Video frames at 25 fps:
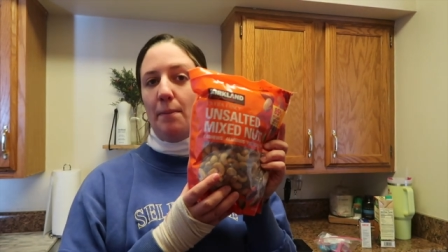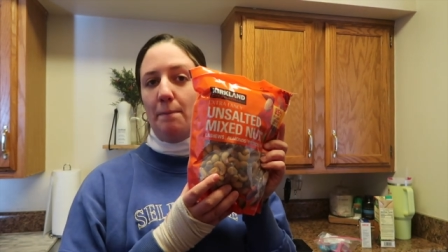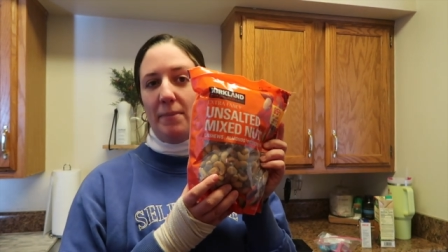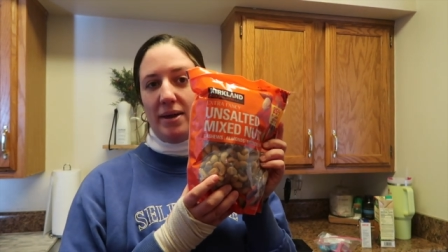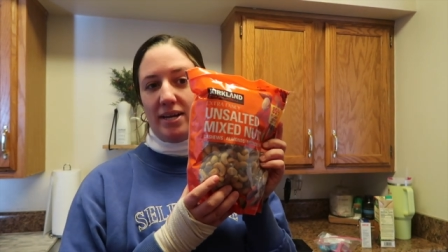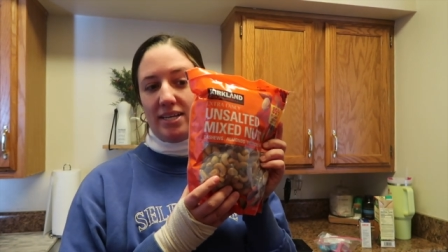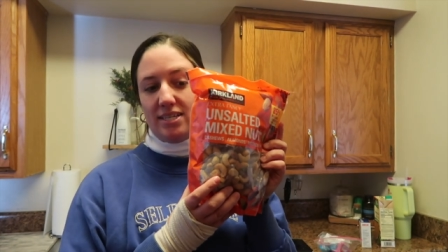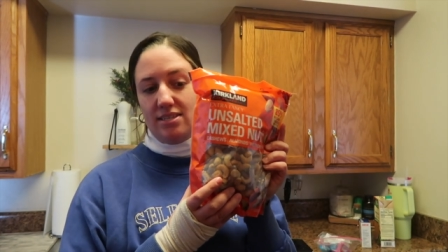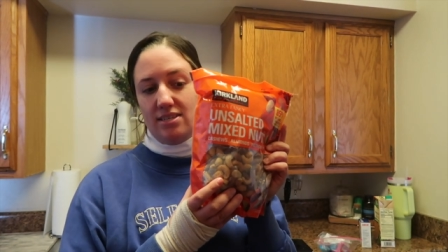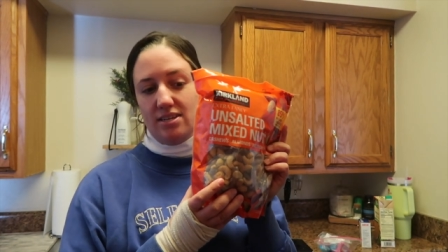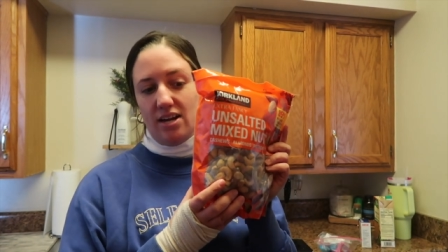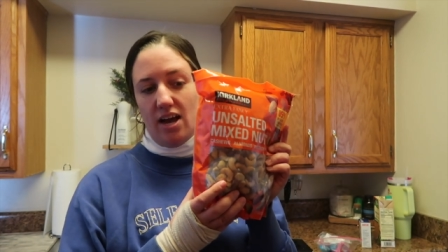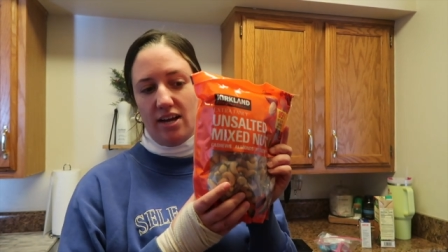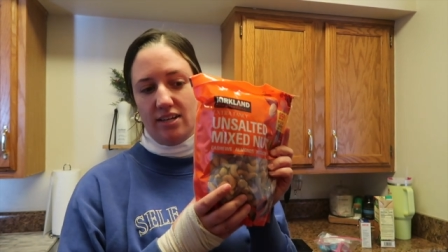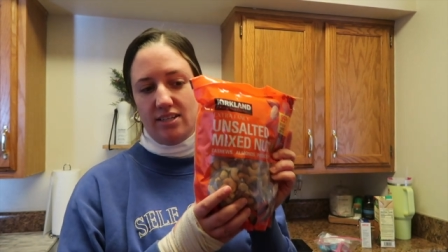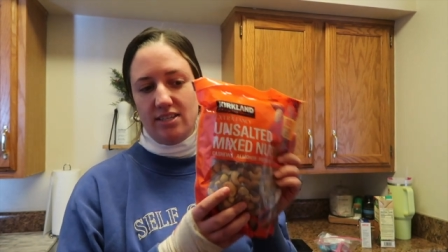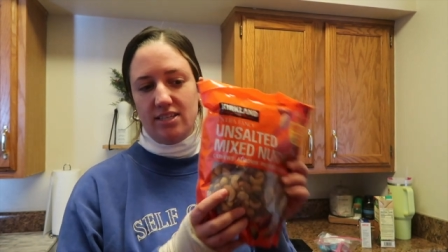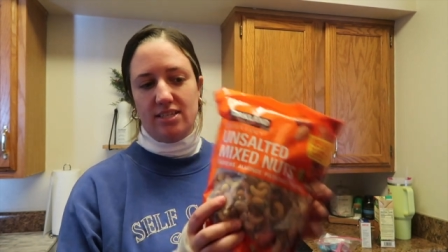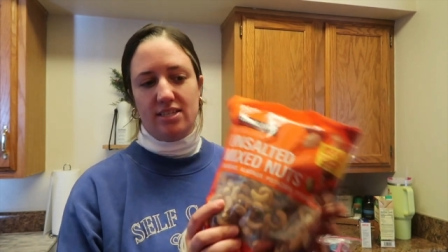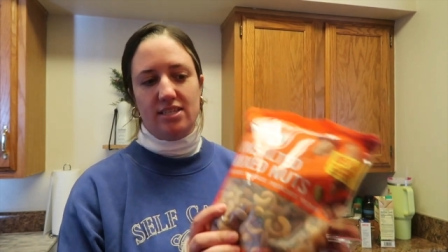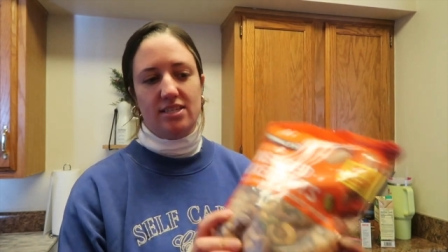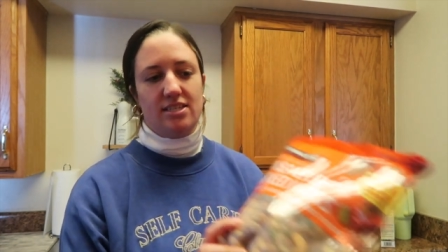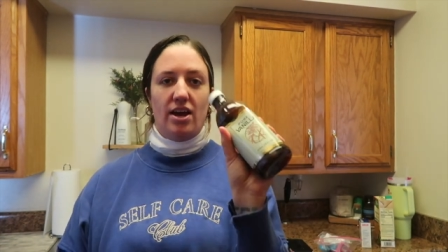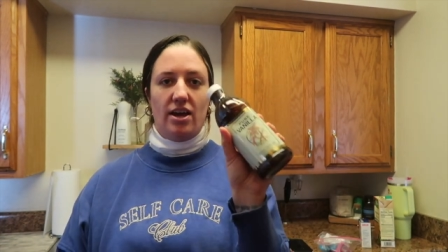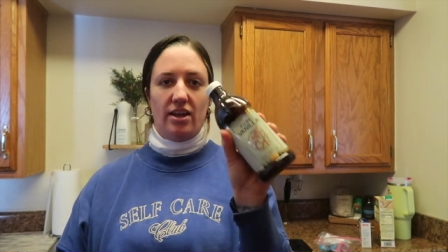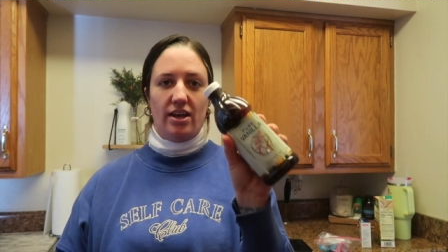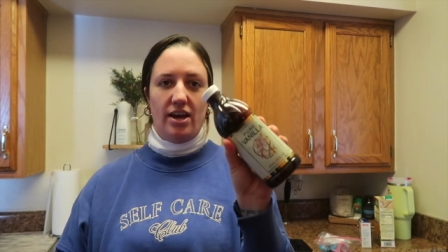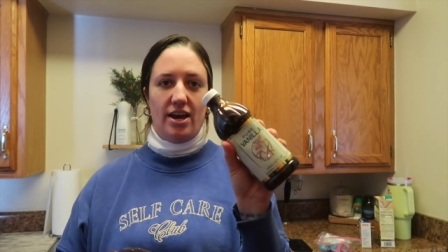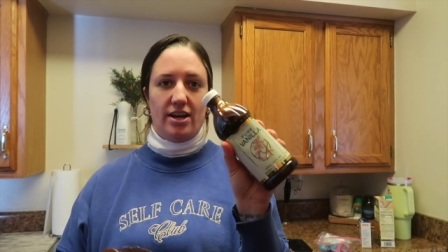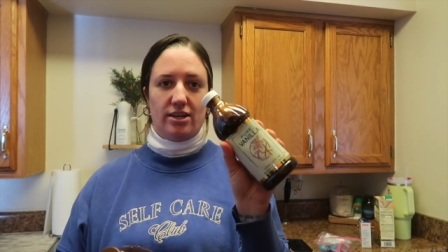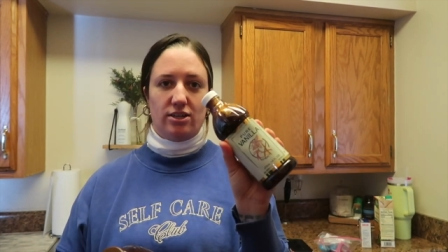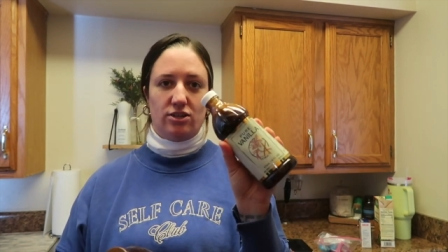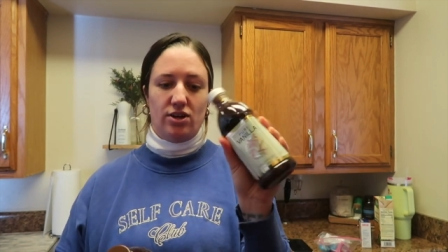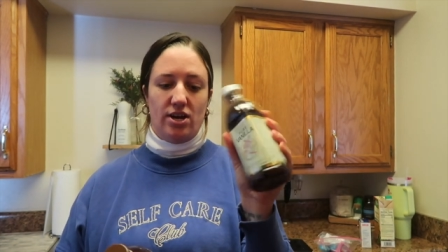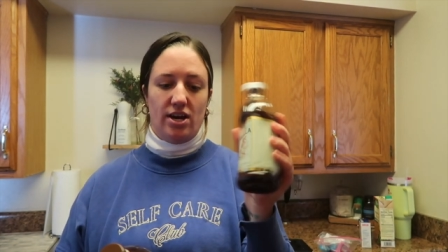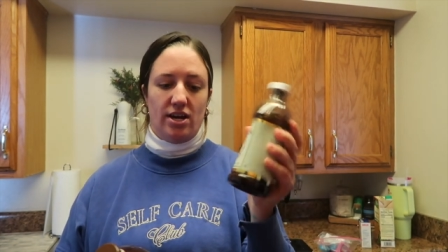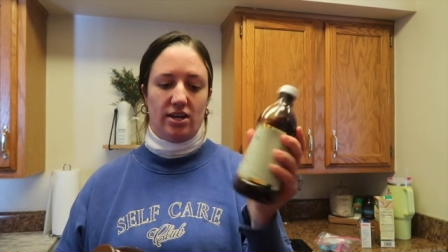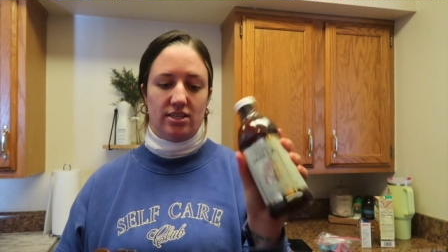Mixed nuts, vanilla
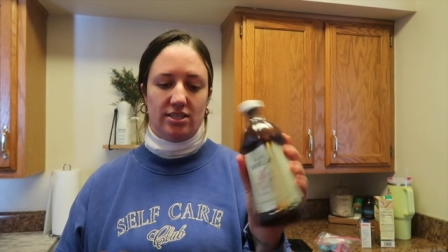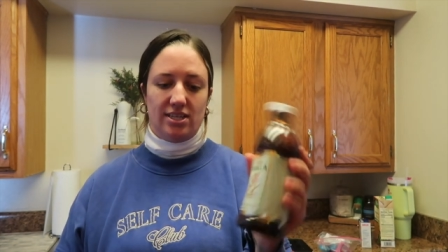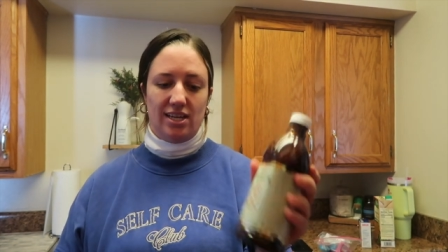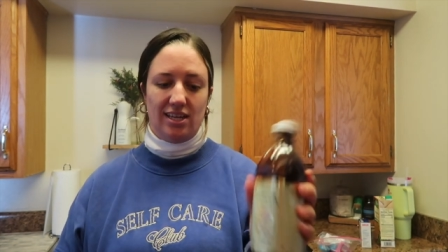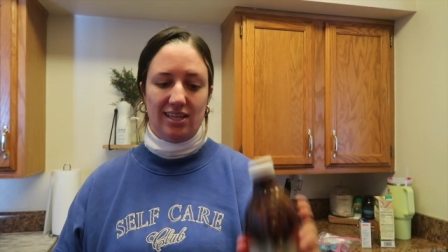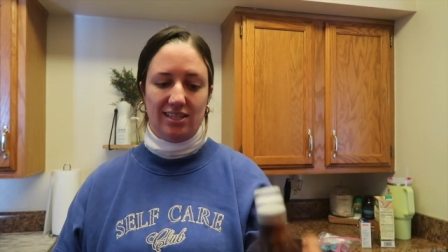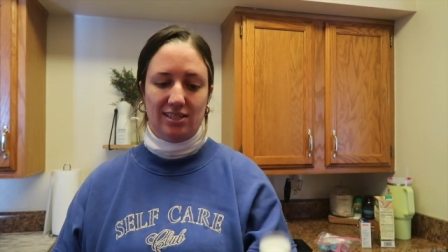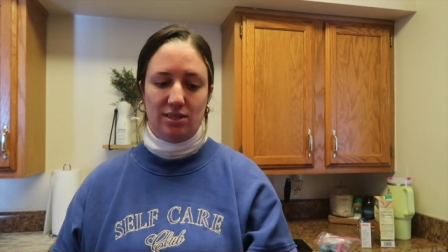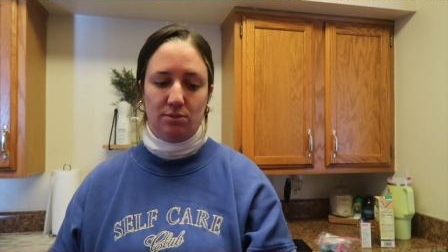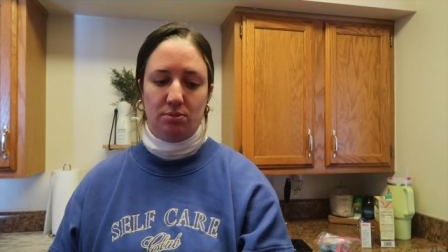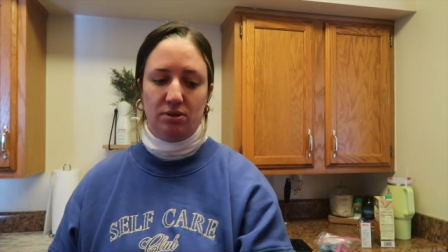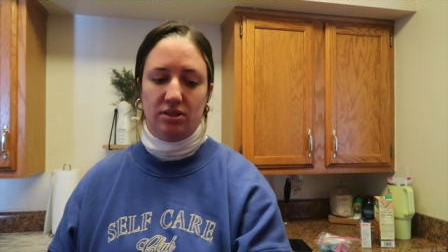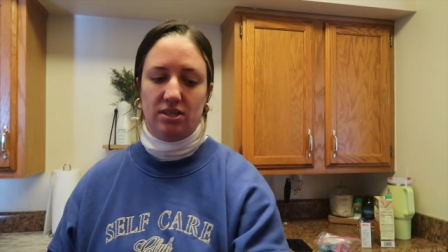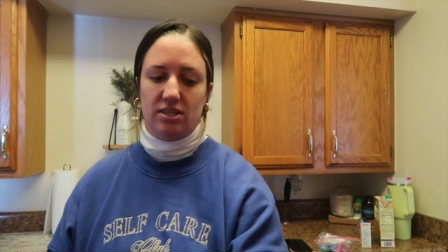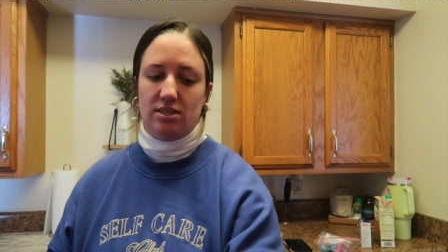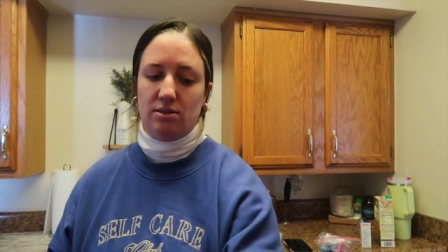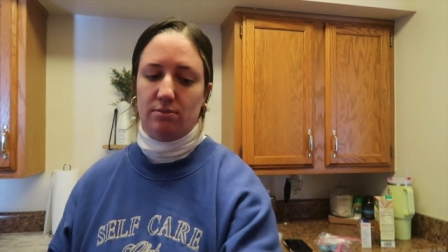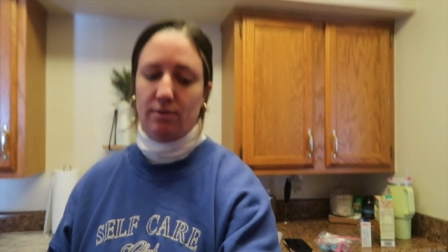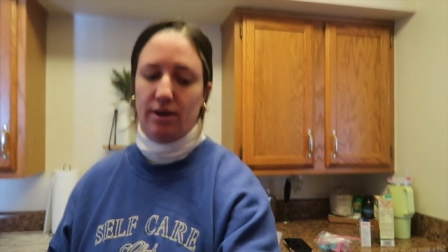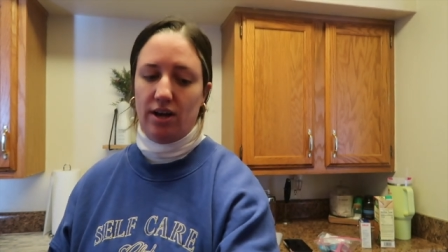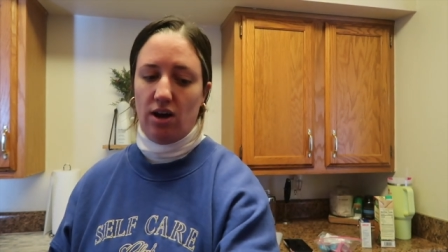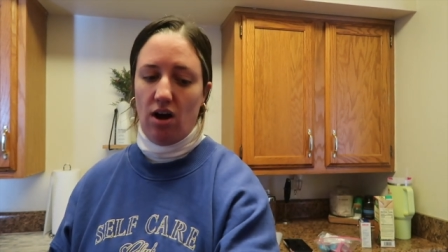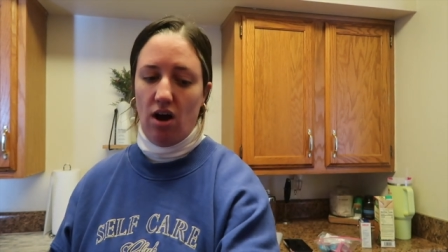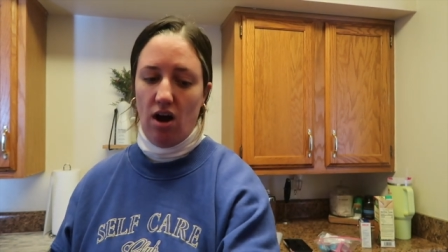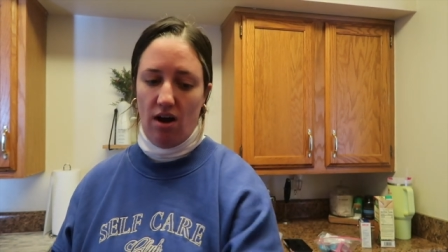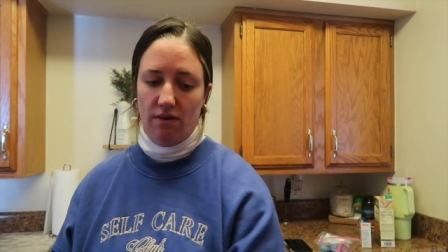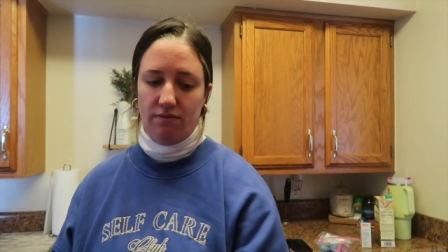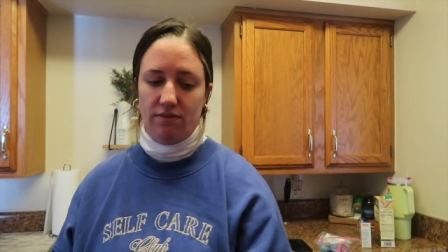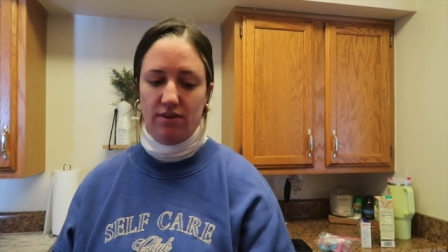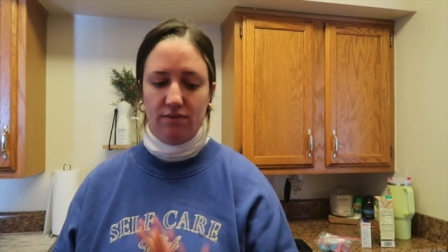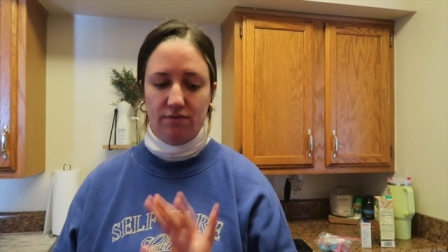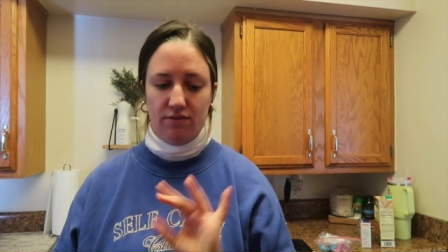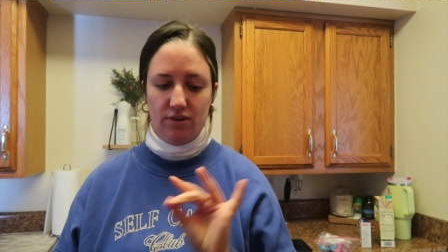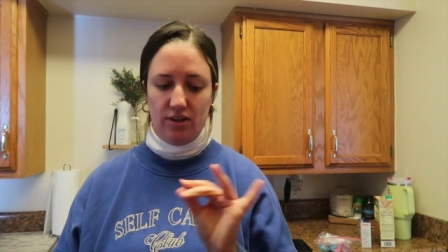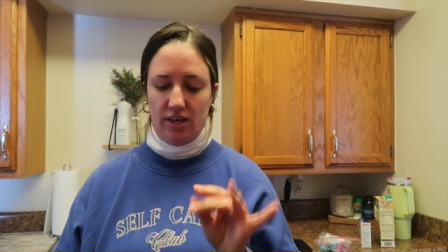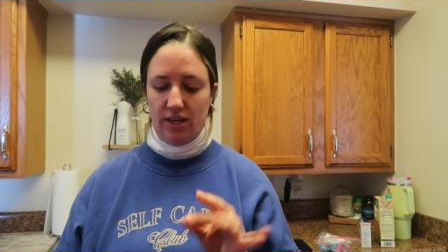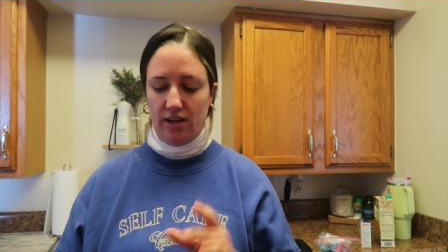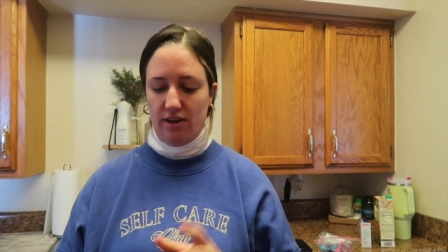extract, because I like to put this in my
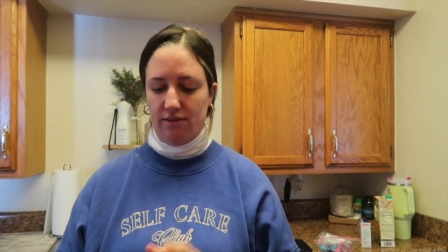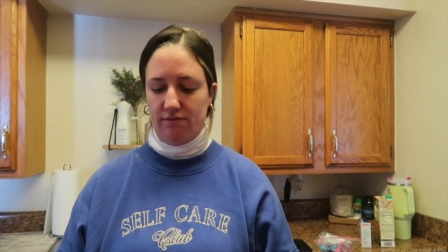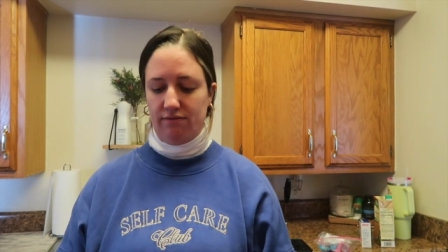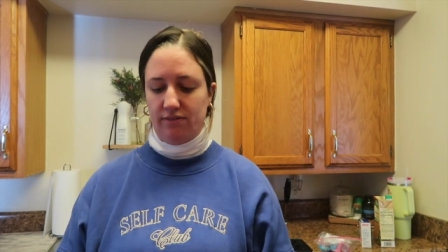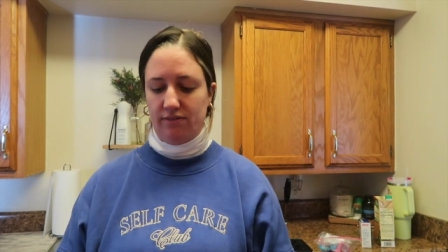coffee for like a